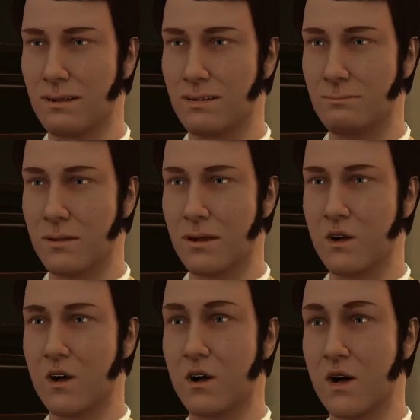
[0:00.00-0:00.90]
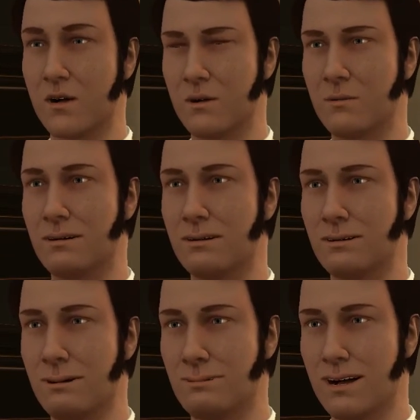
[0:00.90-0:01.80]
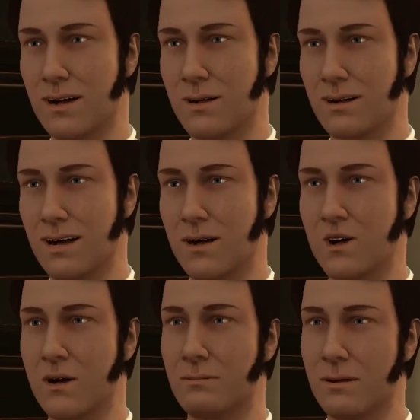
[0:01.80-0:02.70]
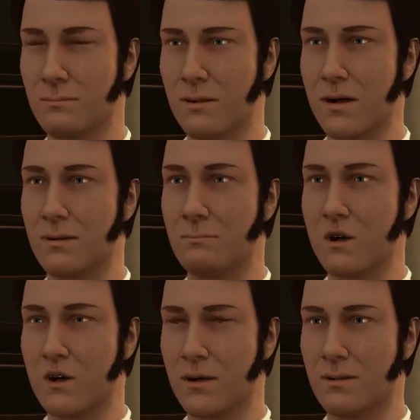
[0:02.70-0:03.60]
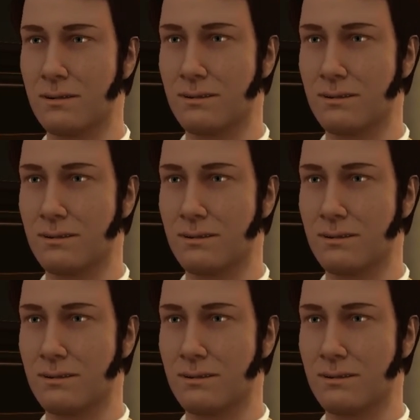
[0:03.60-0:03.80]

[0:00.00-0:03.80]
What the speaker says: I must warn you though, my recital will be pretty boring.